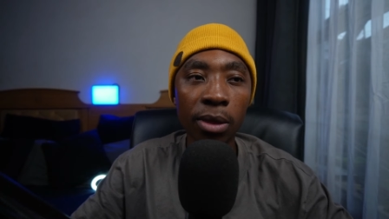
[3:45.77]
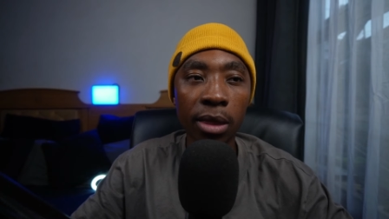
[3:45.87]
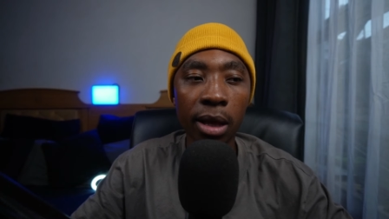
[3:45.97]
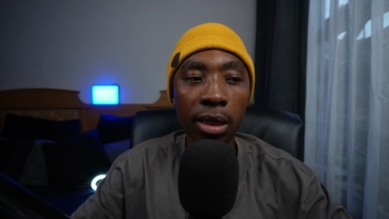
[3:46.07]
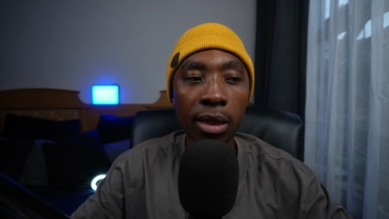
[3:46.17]

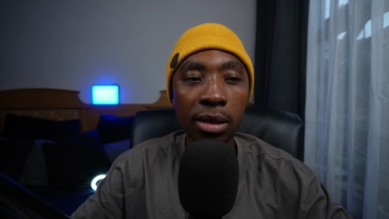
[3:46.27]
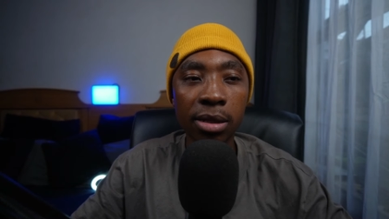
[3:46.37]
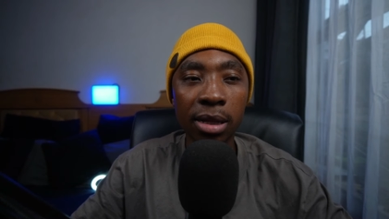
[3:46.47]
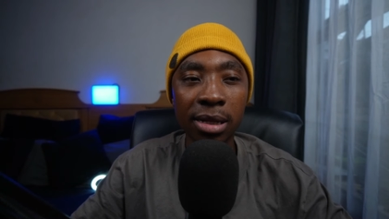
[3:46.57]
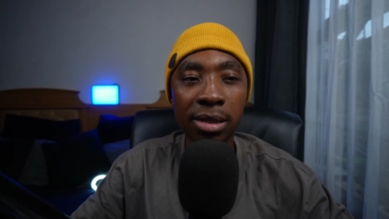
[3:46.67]

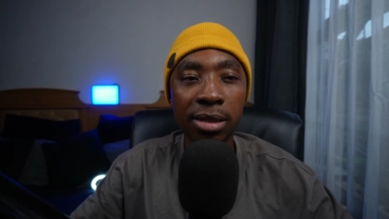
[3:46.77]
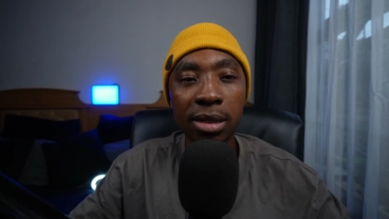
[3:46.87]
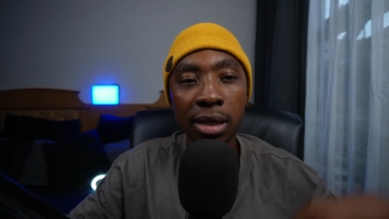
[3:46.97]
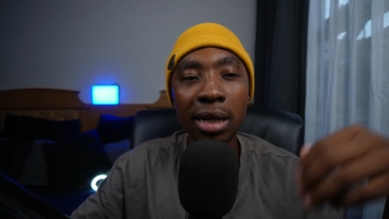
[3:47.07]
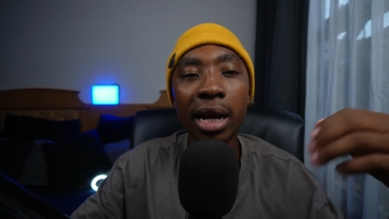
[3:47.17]
There's
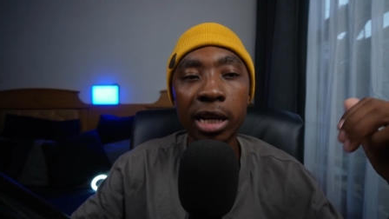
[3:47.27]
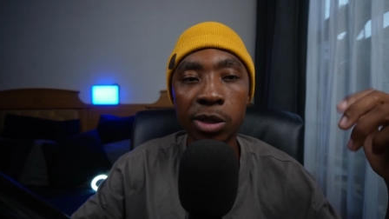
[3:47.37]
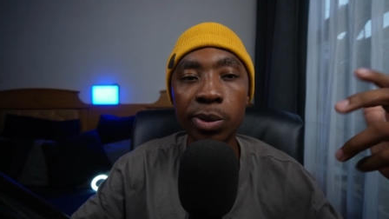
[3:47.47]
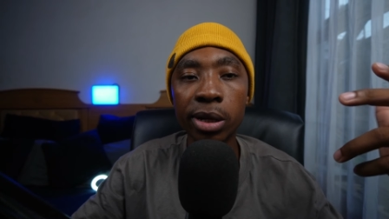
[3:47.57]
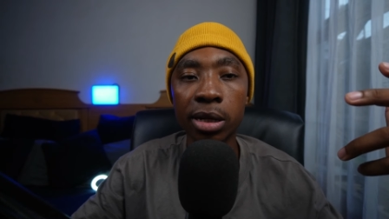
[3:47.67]
that
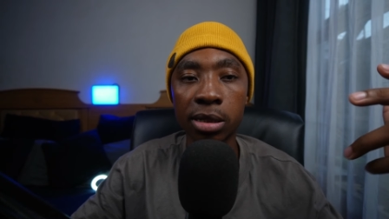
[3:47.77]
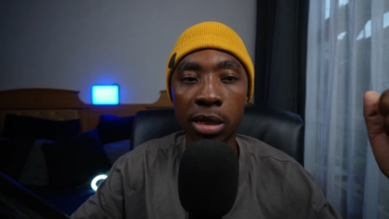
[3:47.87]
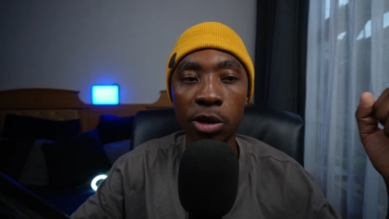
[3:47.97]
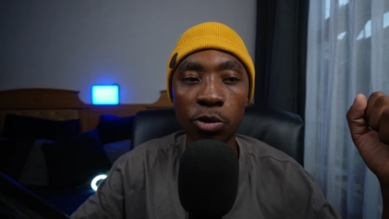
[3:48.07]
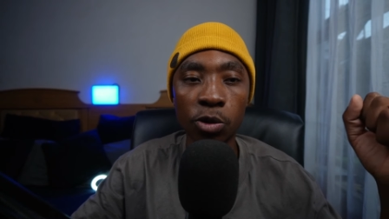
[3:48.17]
experience
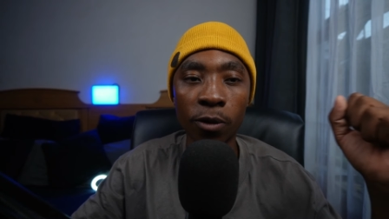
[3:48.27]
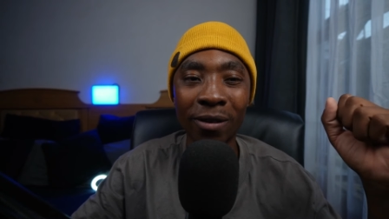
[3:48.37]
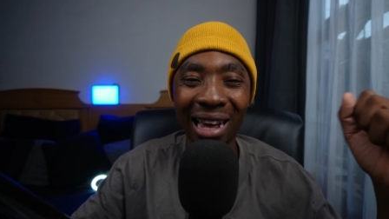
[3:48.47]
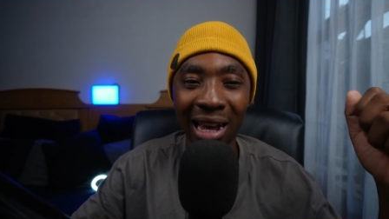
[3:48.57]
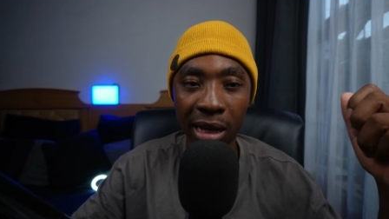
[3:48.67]
that
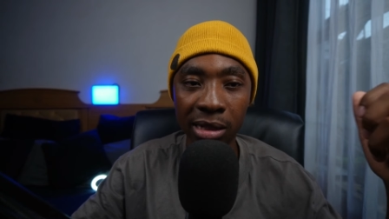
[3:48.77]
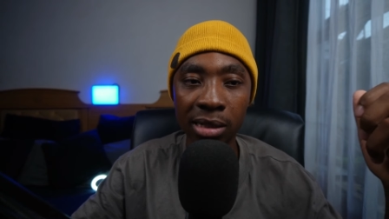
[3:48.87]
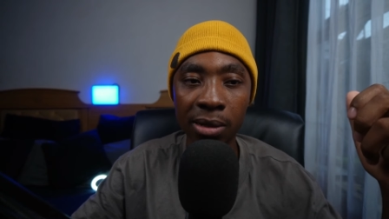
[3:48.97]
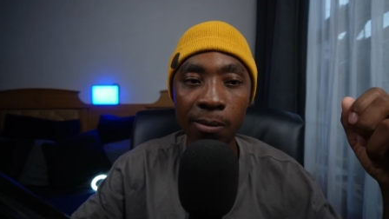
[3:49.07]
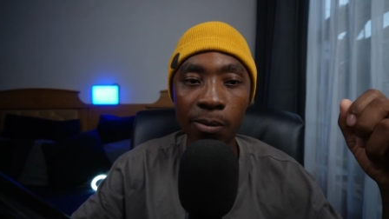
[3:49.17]
Udove has,